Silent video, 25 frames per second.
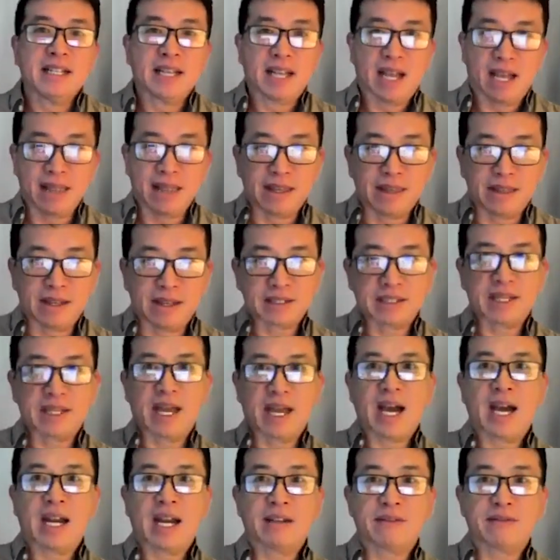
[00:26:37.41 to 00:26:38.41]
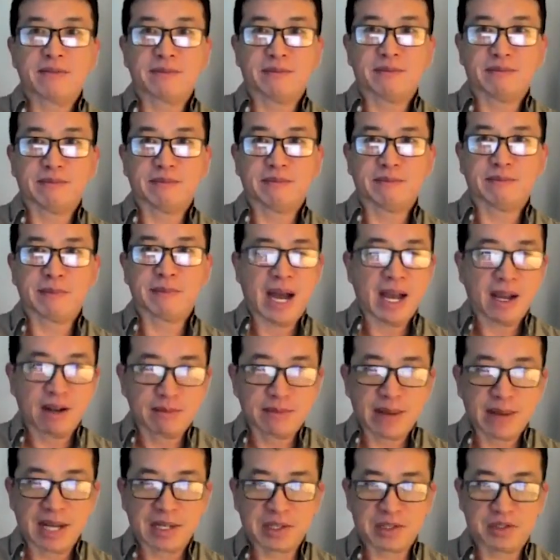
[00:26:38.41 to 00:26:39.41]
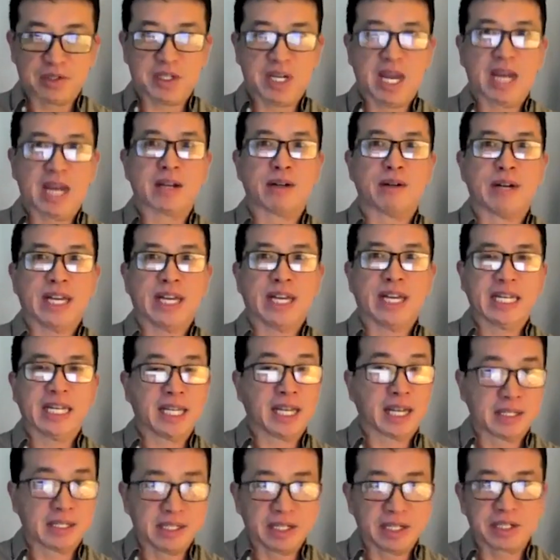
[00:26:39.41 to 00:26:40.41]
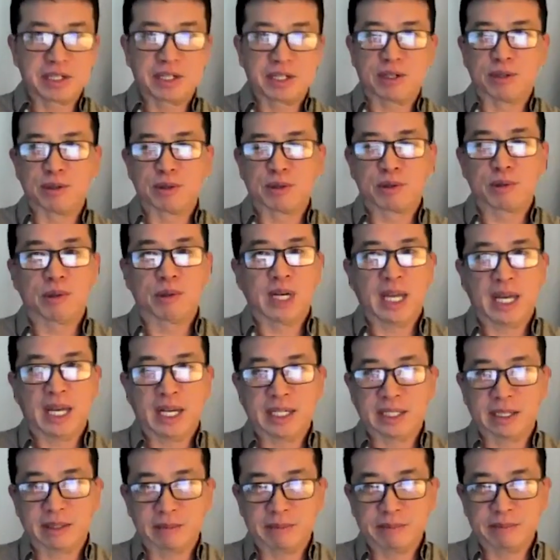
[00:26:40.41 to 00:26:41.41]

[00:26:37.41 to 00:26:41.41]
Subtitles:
And then there's a lot of biomass generated in addition to like